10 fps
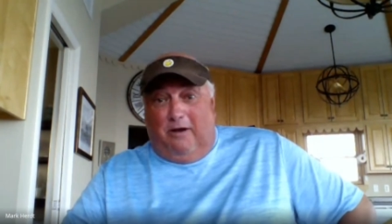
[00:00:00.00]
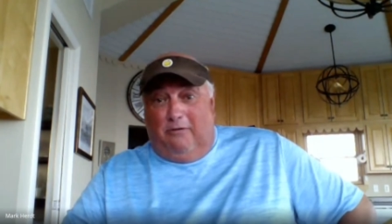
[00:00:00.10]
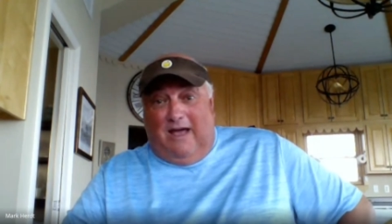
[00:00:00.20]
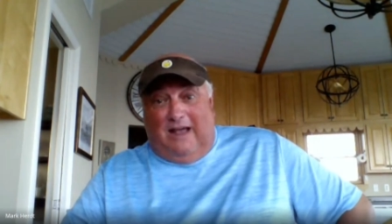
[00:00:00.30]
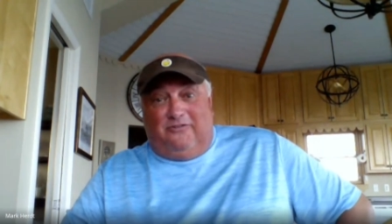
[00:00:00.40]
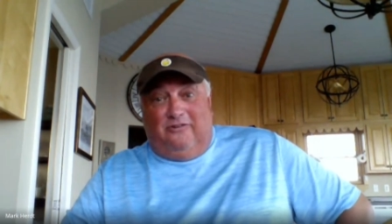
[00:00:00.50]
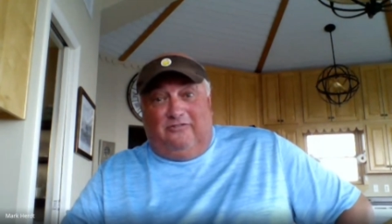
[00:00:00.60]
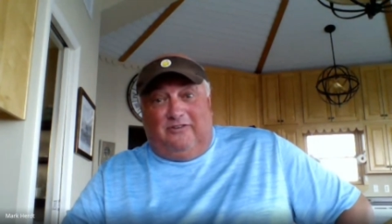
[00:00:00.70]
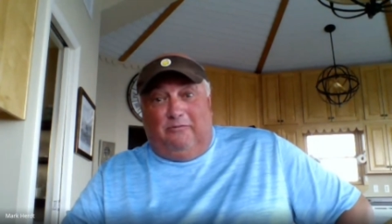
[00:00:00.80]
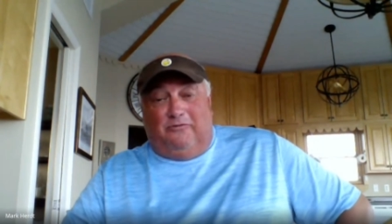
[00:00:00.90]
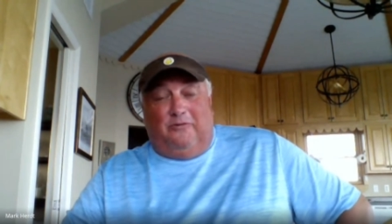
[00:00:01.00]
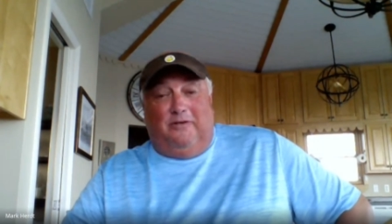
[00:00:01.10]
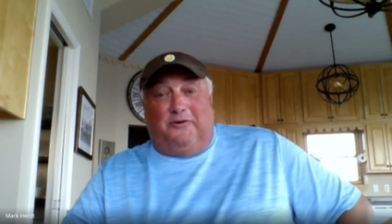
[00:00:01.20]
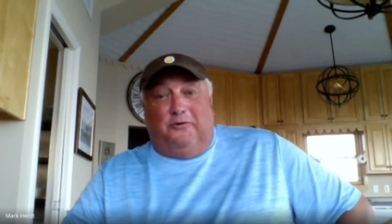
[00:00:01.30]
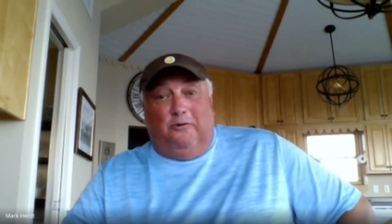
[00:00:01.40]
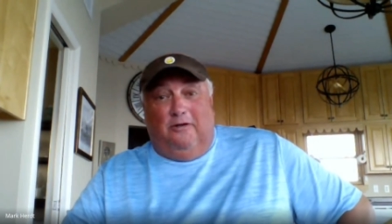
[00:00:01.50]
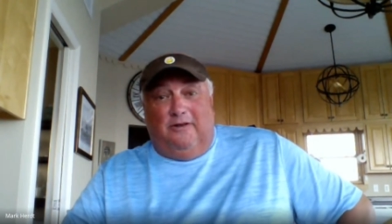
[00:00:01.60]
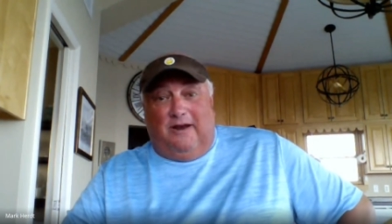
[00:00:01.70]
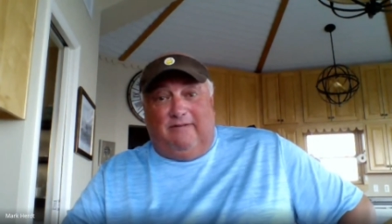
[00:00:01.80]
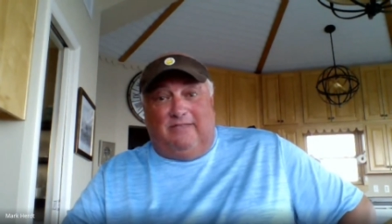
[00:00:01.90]
Rodgers, and it was really cool
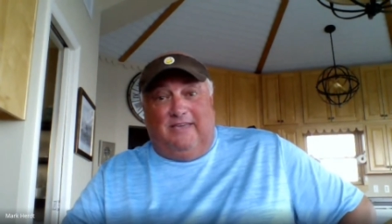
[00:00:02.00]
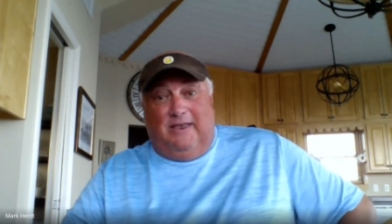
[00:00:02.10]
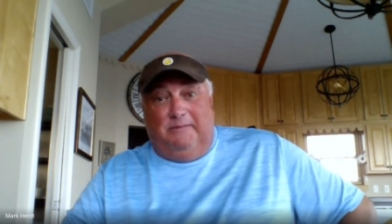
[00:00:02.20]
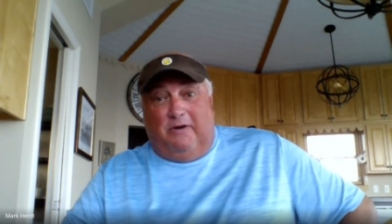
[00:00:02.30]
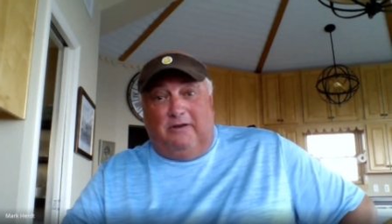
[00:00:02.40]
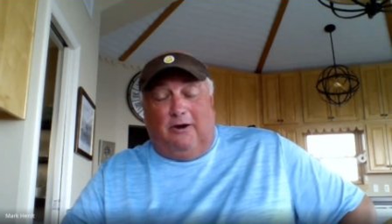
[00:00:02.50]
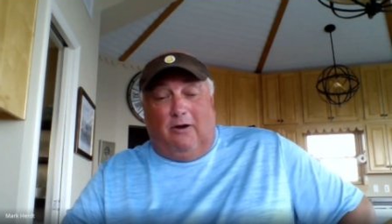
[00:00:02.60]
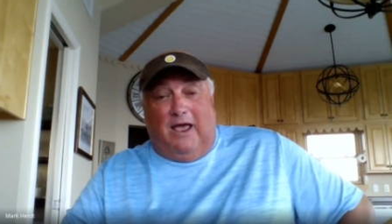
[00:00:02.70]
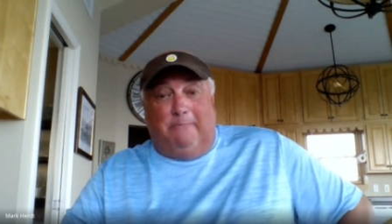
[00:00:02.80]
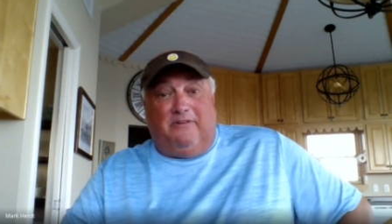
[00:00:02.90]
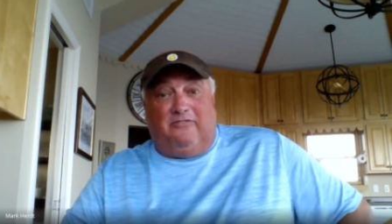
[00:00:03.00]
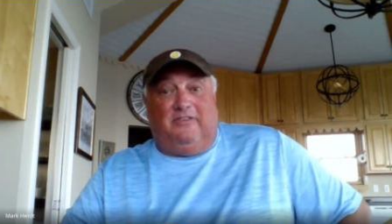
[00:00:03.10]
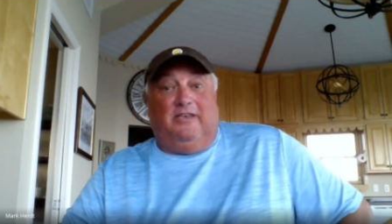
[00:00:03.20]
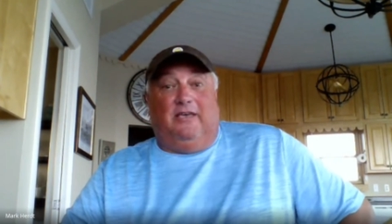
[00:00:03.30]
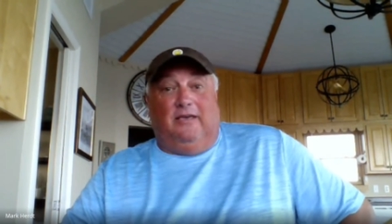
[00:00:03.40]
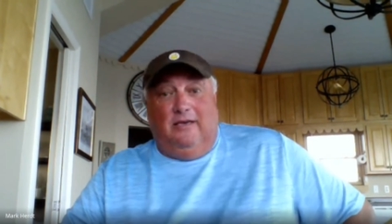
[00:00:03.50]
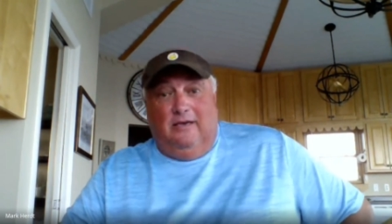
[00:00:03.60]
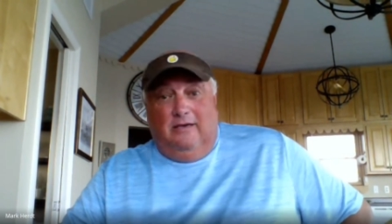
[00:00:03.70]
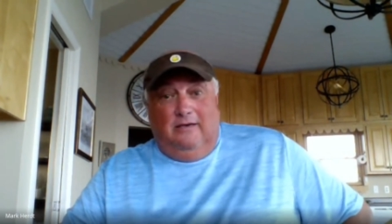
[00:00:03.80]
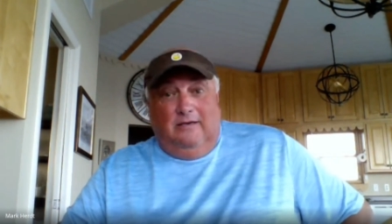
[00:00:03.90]
and everything. But you know, I happened to see
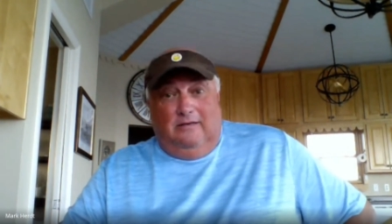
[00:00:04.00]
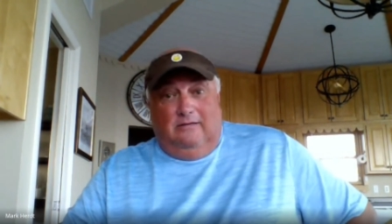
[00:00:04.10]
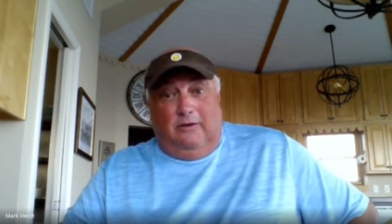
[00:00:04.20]
the